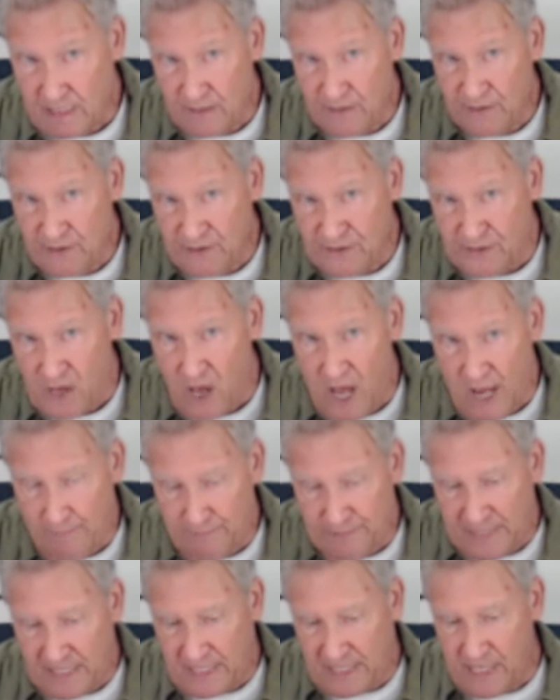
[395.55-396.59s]
thought
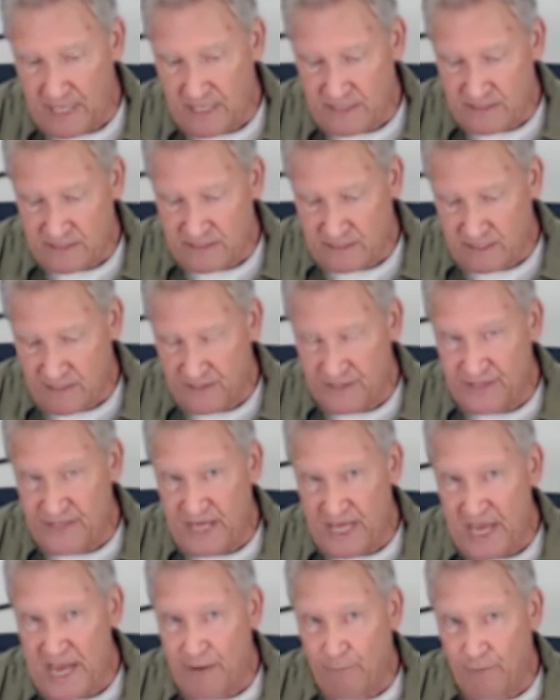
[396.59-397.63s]
because
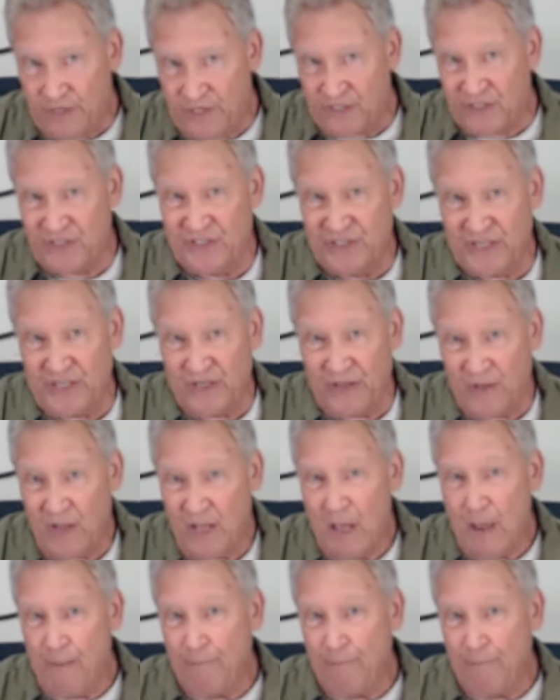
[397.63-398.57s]
they were still